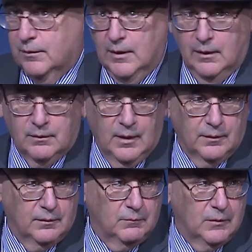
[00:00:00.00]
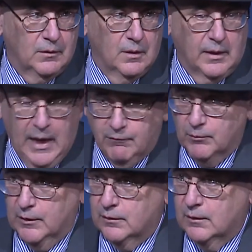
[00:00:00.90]
think that the
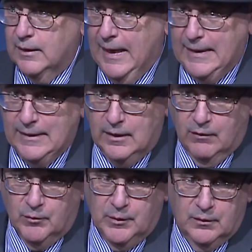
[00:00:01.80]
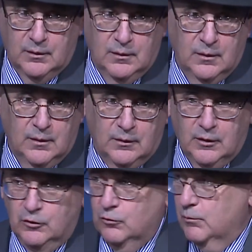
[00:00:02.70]
government, any government, can do